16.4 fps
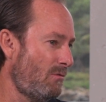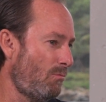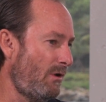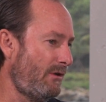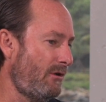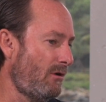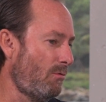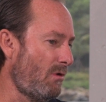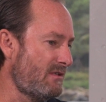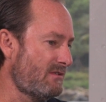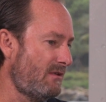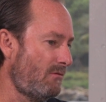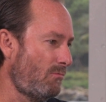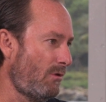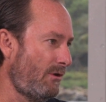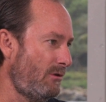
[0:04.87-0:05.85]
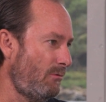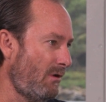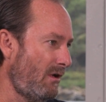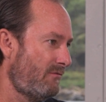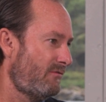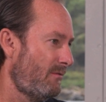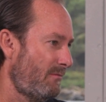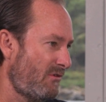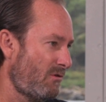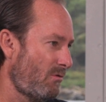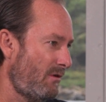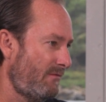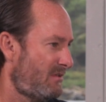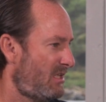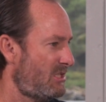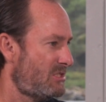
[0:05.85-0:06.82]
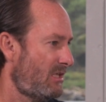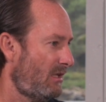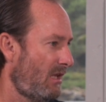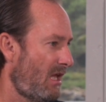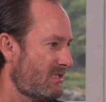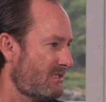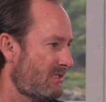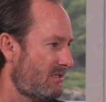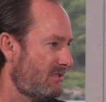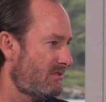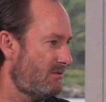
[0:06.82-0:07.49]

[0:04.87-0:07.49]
What year was it where you went from sort of teaching lessons